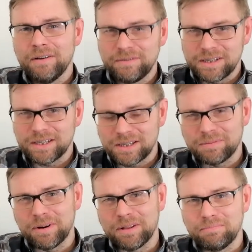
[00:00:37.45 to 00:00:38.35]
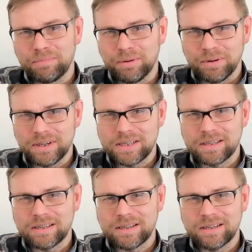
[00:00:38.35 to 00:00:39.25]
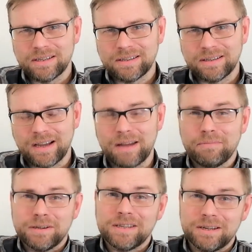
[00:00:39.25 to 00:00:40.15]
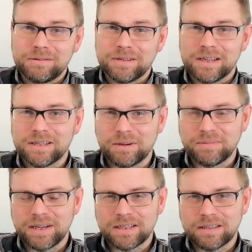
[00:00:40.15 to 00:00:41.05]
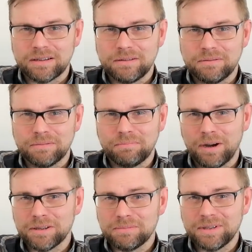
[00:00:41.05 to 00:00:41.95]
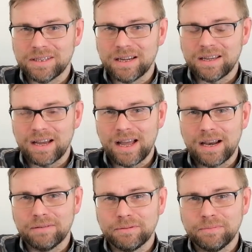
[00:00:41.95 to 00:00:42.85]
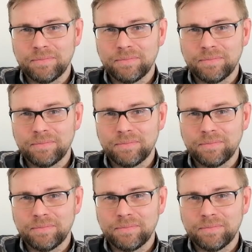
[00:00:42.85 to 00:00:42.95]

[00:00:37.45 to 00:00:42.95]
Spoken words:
Physics is one of the broadest and most interesting subjects that you could possibly study at A level.